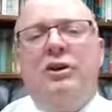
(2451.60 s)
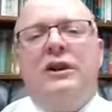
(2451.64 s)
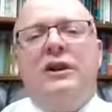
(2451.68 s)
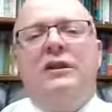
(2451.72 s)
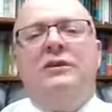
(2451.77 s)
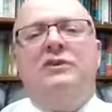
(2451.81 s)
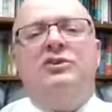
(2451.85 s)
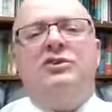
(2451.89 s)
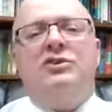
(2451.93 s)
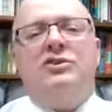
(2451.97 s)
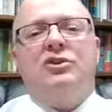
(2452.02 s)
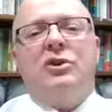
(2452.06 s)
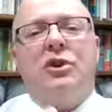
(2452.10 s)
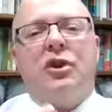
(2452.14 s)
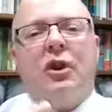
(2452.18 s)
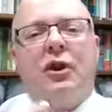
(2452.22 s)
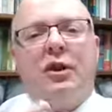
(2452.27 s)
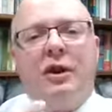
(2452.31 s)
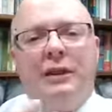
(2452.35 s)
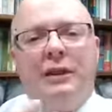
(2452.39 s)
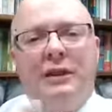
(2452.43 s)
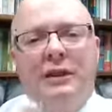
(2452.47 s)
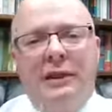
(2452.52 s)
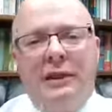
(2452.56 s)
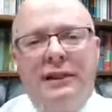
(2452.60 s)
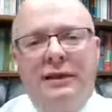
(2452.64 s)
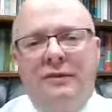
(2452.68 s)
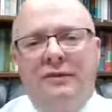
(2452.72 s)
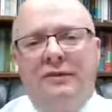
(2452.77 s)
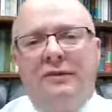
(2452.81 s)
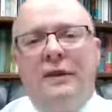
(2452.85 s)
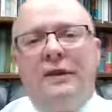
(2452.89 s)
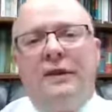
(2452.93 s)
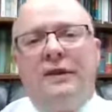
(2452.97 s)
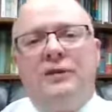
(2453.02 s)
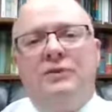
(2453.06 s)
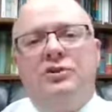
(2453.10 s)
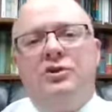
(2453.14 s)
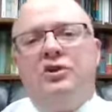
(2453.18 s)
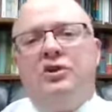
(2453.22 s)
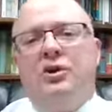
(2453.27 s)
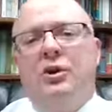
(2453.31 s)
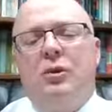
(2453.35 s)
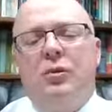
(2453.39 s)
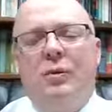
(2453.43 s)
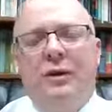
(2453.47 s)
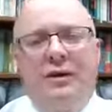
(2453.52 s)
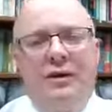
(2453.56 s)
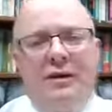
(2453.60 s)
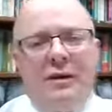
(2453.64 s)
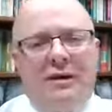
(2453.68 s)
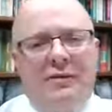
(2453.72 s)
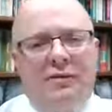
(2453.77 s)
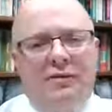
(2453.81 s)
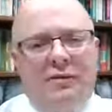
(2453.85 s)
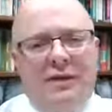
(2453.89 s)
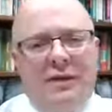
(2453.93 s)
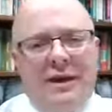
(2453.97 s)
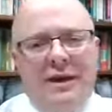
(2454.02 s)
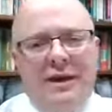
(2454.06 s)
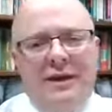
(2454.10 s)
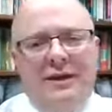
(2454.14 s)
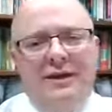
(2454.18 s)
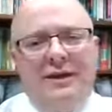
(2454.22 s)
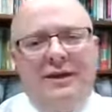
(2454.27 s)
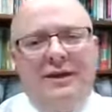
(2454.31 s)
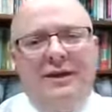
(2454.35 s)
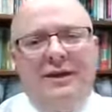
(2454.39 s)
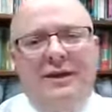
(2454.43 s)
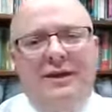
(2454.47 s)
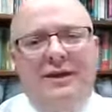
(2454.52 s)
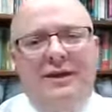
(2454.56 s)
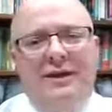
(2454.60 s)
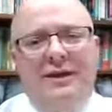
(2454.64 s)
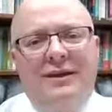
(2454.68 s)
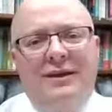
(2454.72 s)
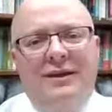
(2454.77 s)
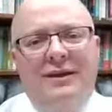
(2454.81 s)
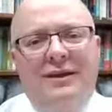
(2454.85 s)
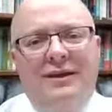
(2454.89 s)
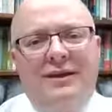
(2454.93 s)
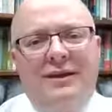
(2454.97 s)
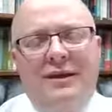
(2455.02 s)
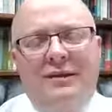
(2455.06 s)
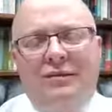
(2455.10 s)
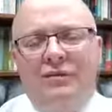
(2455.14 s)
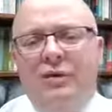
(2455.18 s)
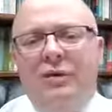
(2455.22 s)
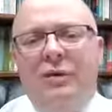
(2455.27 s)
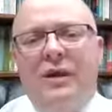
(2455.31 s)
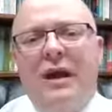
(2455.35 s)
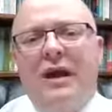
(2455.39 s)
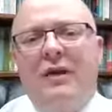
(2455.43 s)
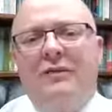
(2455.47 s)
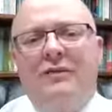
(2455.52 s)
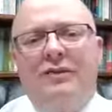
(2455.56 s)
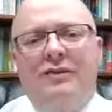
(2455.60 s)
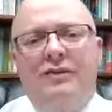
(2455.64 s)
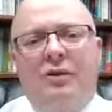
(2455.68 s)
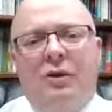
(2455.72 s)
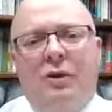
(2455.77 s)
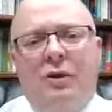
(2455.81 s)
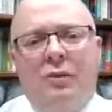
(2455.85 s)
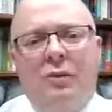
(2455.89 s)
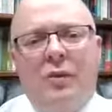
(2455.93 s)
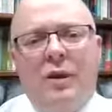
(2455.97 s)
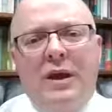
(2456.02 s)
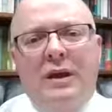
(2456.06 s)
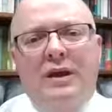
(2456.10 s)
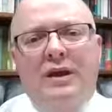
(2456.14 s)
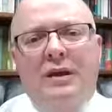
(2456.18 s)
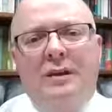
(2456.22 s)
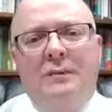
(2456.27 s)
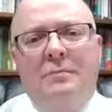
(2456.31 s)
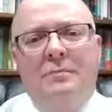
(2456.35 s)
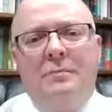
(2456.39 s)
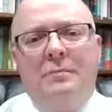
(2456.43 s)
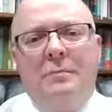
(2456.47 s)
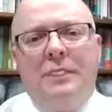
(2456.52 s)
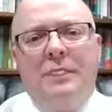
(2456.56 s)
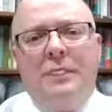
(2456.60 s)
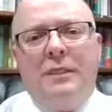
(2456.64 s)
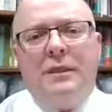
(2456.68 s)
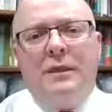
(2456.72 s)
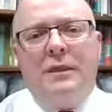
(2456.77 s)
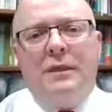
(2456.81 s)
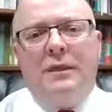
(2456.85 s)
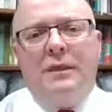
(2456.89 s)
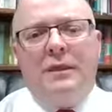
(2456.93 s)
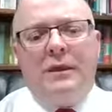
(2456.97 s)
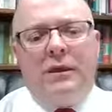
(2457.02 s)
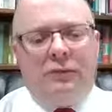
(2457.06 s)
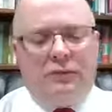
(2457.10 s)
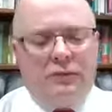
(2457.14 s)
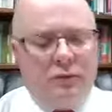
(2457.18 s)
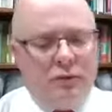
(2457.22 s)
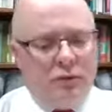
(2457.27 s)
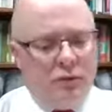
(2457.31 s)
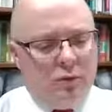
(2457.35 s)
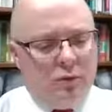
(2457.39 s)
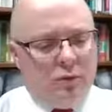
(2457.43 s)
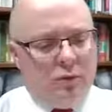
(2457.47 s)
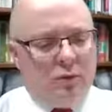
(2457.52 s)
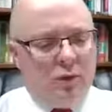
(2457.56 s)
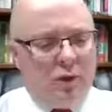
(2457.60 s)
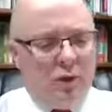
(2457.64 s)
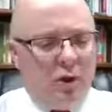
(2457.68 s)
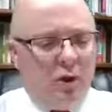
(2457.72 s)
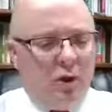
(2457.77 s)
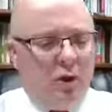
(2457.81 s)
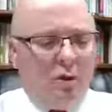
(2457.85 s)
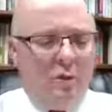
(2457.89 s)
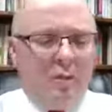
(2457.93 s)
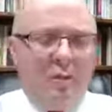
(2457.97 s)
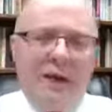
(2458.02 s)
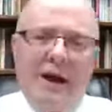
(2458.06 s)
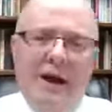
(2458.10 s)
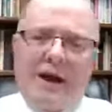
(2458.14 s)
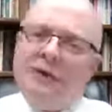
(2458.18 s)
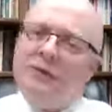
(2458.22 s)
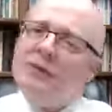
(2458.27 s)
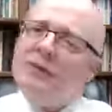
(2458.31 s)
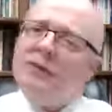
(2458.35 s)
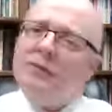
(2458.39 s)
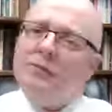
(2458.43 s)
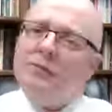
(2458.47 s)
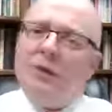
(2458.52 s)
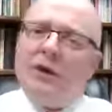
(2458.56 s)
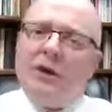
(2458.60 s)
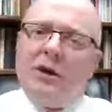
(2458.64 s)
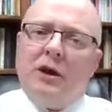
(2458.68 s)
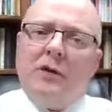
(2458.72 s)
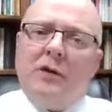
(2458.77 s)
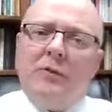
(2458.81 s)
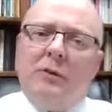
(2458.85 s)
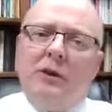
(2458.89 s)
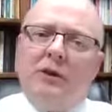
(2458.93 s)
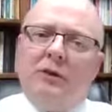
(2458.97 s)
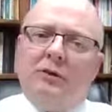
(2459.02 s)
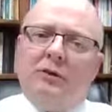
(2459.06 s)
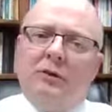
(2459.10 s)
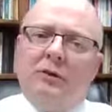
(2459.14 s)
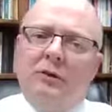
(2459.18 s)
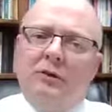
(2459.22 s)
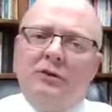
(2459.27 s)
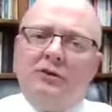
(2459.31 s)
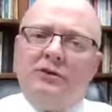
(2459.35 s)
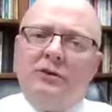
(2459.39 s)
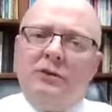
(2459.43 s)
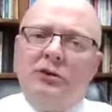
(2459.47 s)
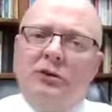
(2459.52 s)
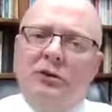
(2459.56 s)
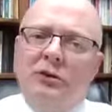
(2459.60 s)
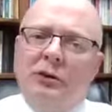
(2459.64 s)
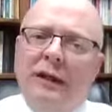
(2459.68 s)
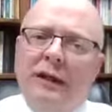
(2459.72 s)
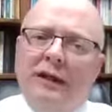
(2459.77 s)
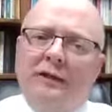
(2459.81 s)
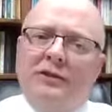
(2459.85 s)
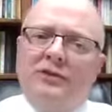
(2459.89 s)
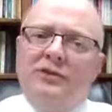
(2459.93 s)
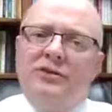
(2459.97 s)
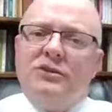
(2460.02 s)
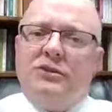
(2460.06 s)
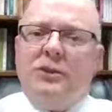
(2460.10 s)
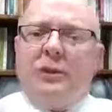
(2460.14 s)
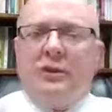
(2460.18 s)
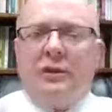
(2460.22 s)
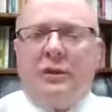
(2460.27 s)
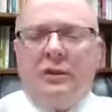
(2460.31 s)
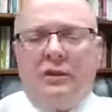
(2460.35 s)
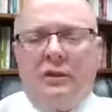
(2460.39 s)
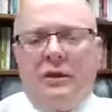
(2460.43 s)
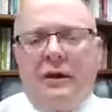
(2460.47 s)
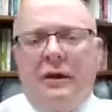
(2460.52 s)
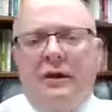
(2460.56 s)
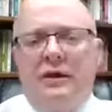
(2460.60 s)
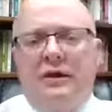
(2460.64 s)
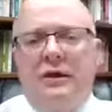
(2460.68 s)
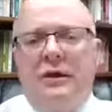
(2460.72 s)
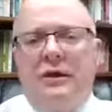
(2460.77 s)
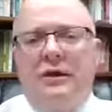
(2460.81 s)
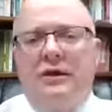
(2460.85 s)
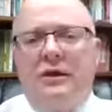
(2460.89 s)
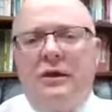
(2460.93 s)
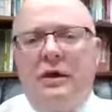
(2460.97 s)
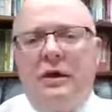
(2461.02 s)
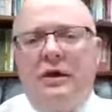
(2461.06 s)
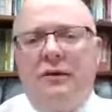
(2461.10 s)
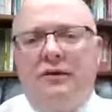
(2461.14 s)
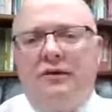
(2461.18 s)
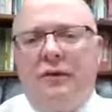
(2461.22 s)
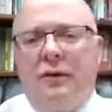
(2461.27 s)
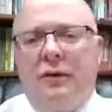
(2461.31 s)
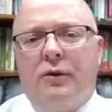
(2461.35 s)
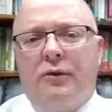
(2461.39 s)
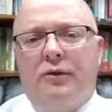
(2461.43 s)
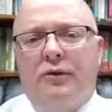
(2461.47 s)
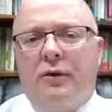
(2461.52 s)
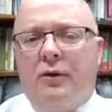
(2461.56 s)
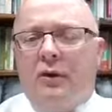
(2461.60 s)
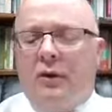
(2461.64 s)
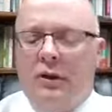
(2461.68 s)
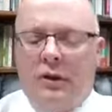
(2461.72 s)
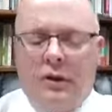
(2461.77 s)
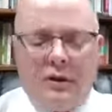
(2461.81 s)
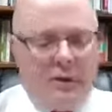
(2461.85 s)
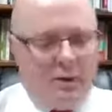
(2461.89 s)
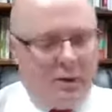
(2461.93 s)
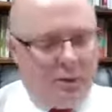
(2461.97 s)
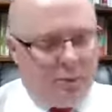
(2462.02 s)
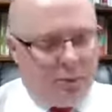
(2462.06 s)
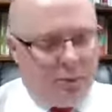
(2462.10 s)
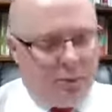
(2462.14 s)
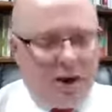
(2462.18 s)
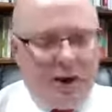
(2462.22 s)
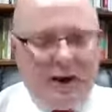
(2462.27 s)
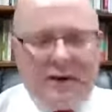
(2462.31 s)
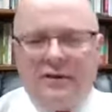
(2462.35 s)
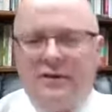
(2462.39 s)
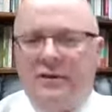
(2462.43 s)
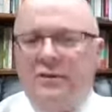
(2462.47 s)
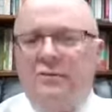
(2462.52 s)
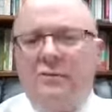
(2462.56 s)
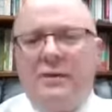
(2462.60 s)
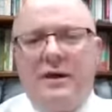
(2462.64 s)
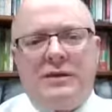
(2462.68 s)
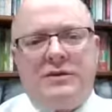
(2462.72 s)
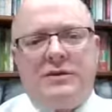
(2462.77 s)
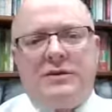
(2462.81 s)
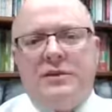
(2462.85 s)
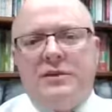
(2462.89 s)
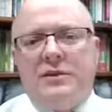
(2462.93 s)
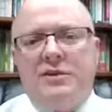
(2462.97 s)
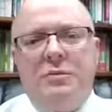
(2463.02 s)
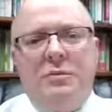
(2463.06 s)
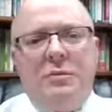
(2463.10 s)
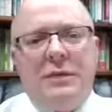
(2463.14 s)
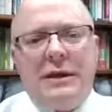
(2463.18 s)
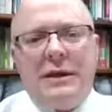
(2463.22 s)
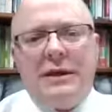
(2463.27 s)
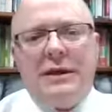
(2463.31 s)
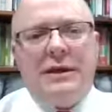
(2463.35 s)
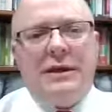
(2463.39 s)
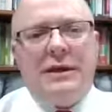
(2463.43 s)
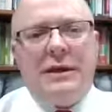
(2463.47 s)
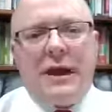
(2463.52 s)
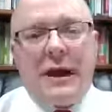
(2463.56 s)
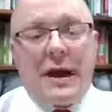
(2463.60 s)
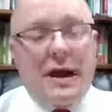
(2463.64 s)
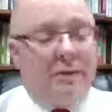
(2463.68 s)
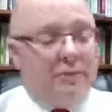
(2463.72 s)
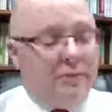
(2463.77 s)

You need to start living and showing that faith if you haven't already. If you want to know about becoming a Christian, you'd like to study that uh, further, private message me.